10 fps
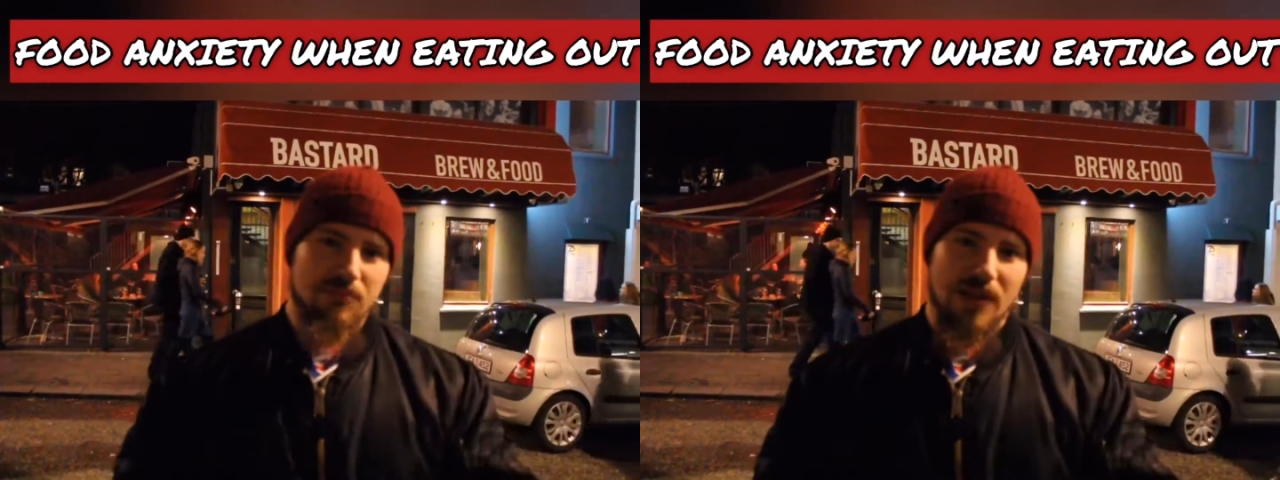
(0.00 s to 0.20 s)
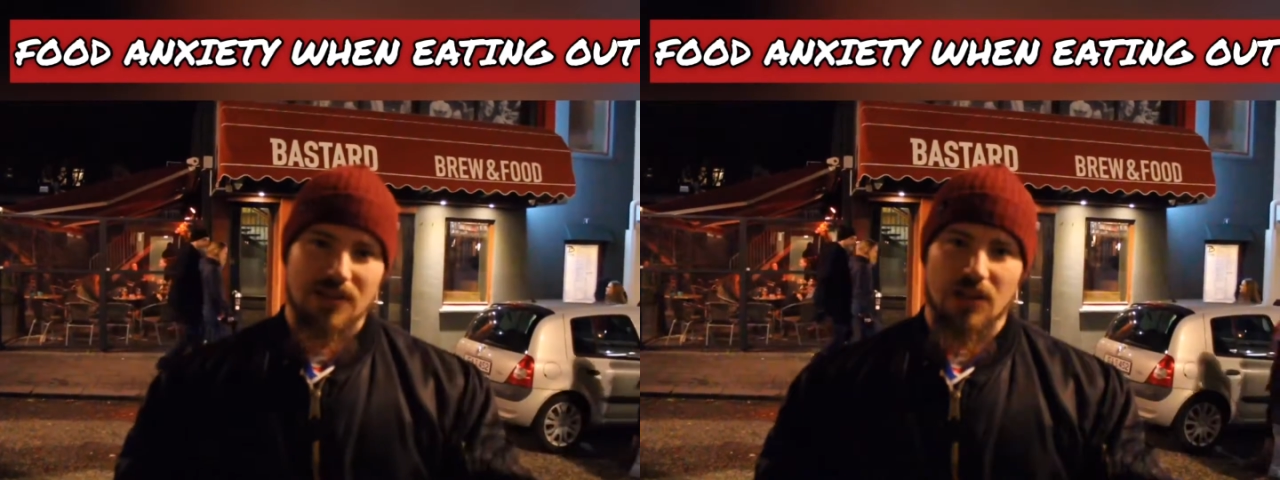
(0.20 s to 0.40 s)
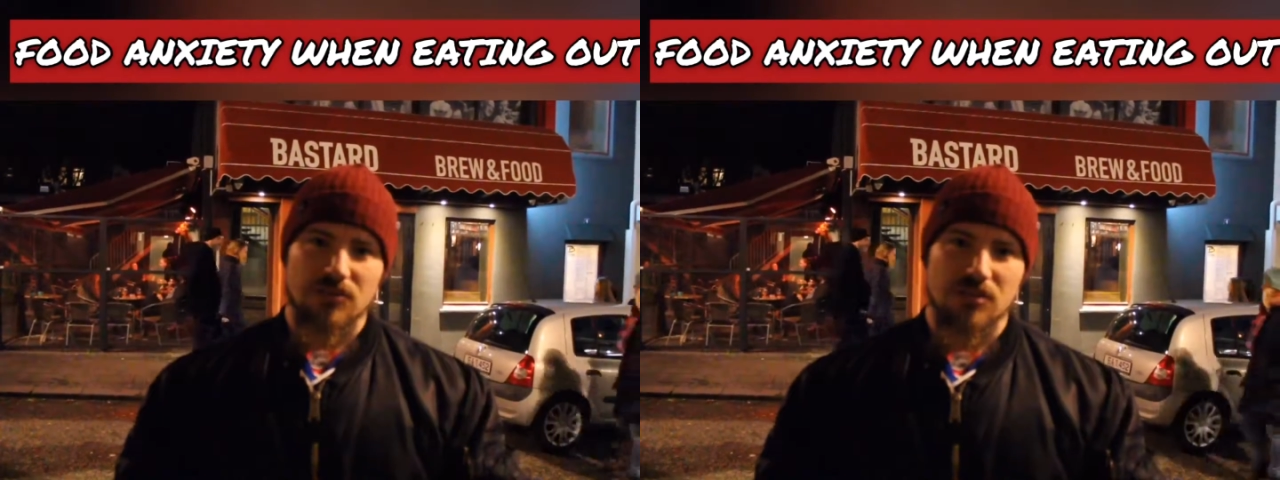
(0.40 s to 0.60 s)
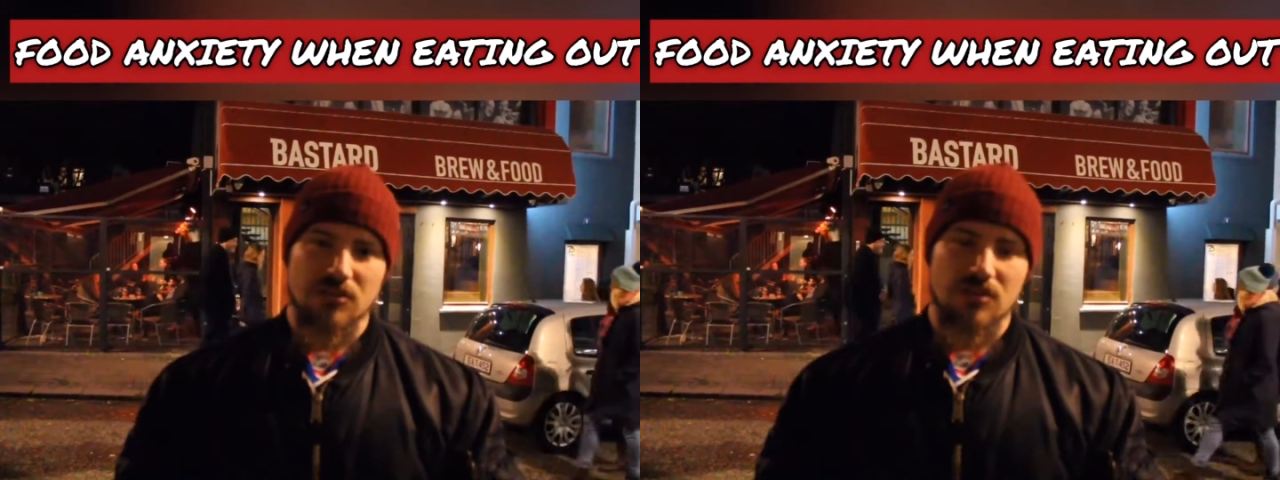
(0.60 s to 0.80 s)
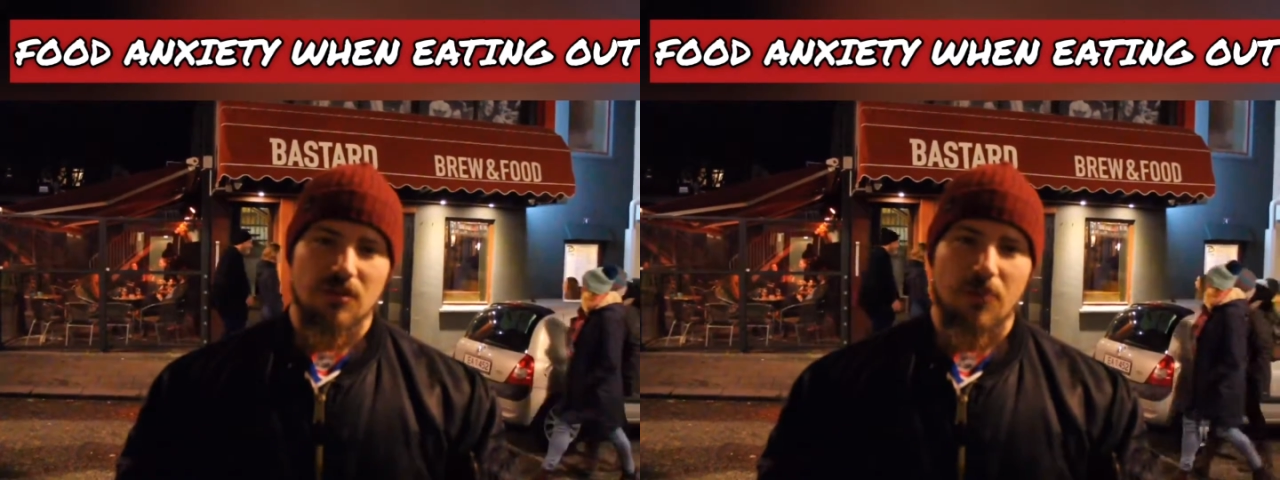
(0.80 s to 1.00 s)
back down to
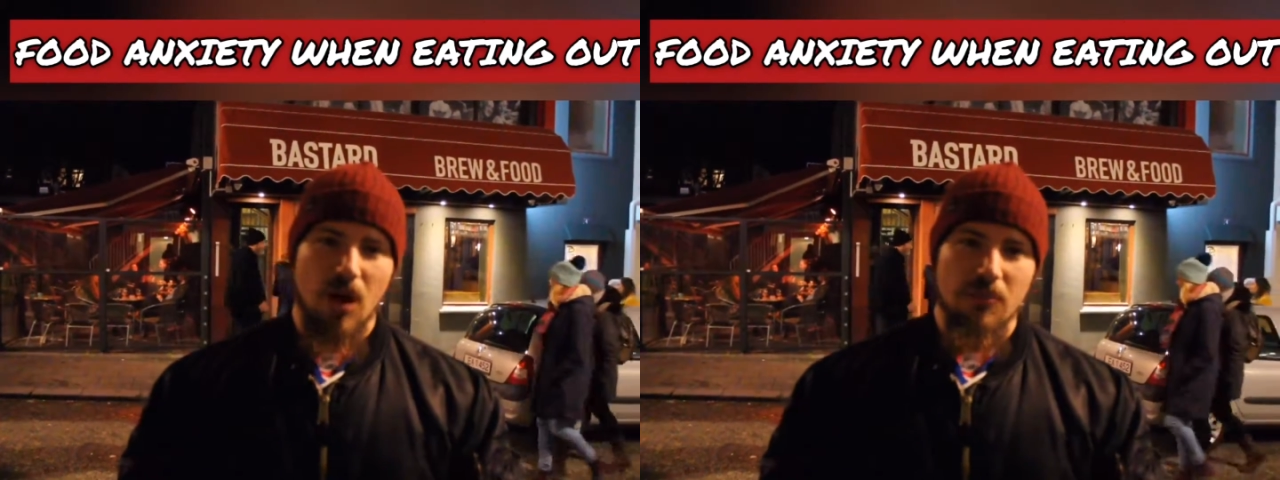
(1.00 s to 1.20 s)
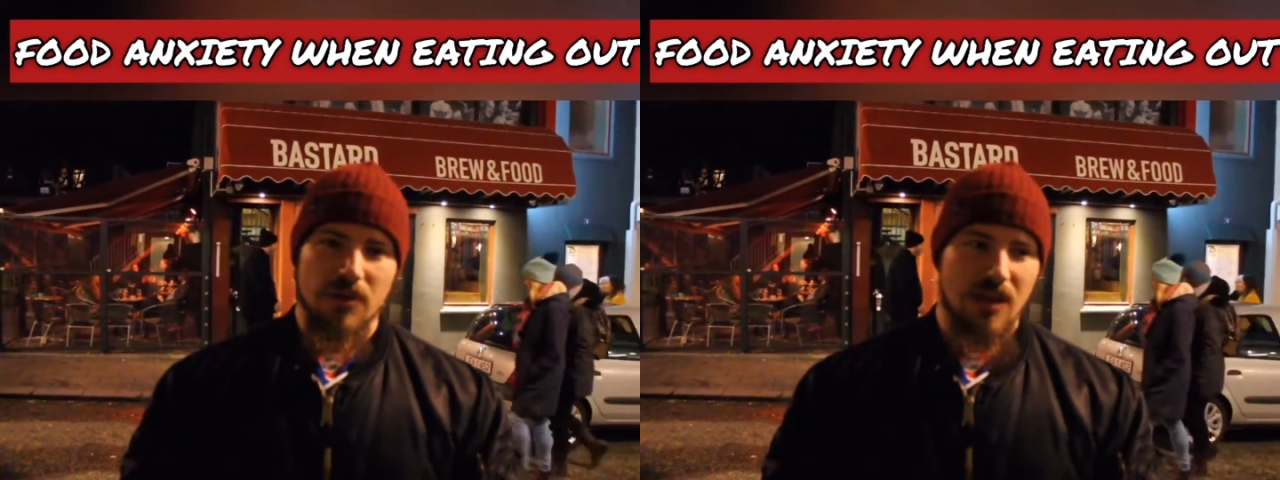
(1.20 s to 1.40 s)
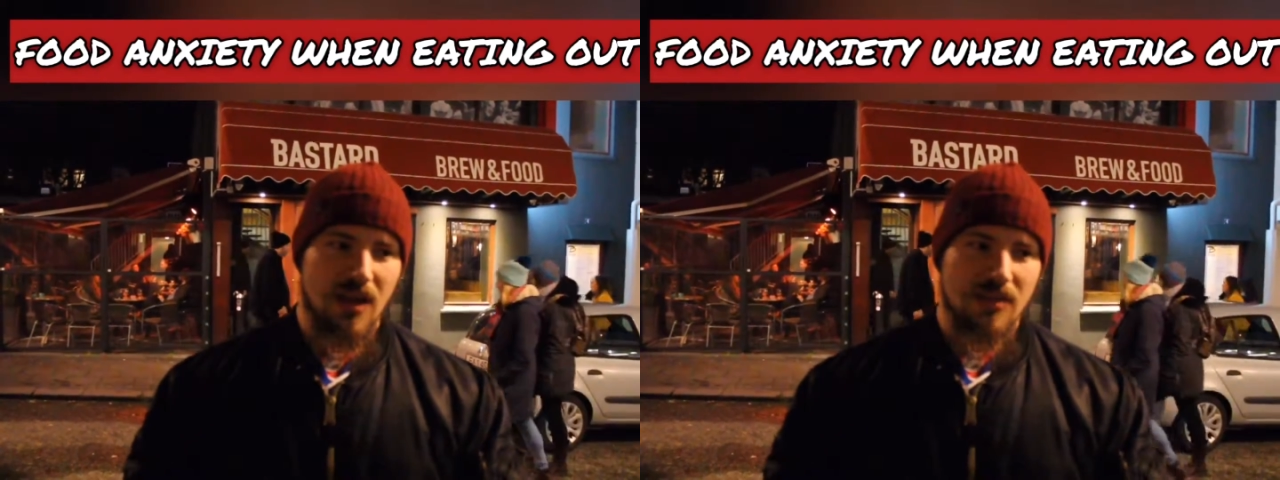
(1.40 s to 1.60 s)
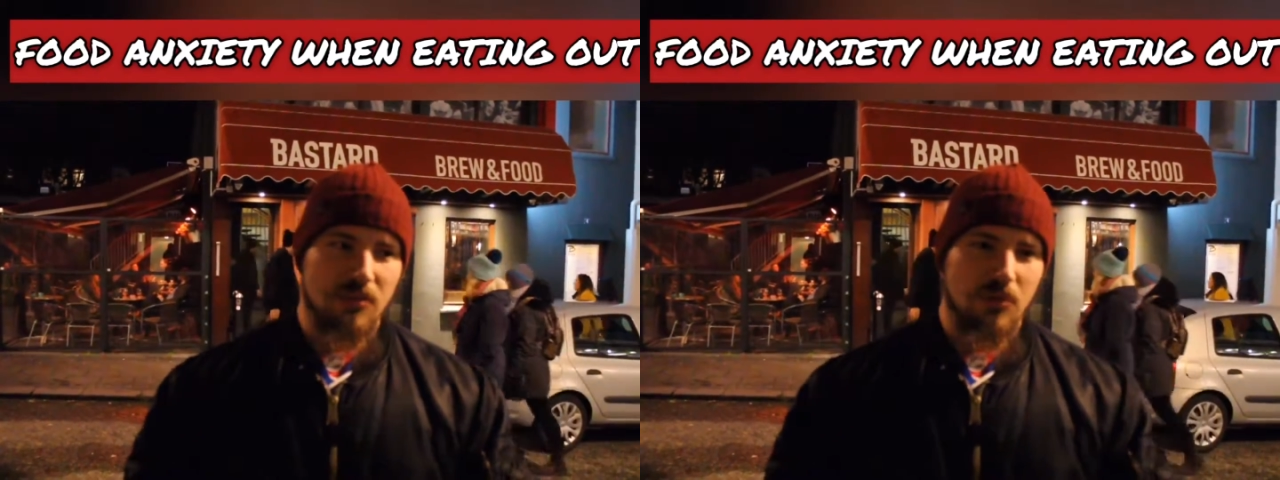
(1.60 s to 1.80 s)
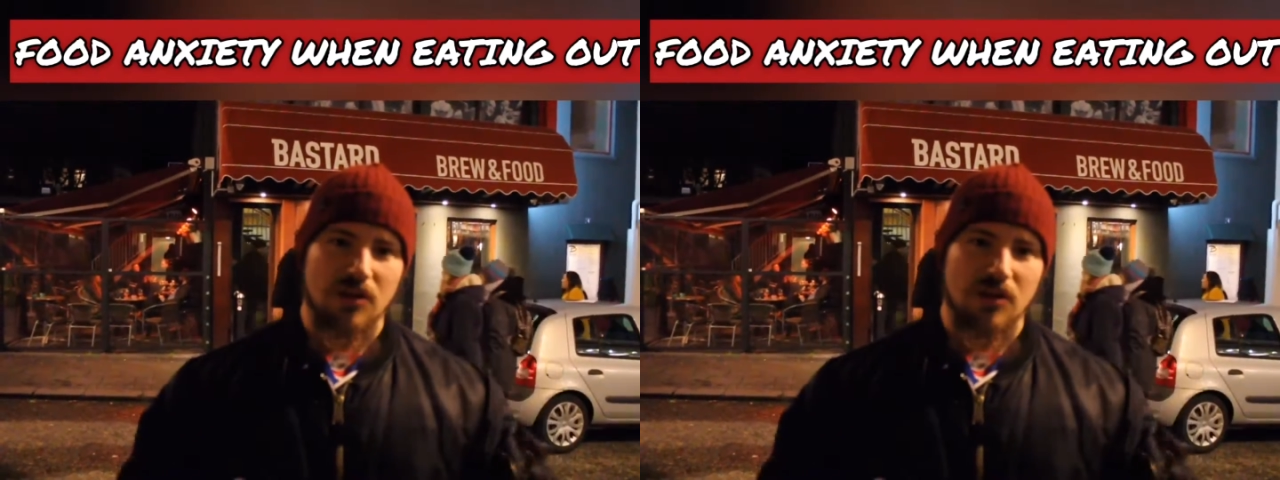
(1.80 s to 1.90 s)
the, the apartment, and then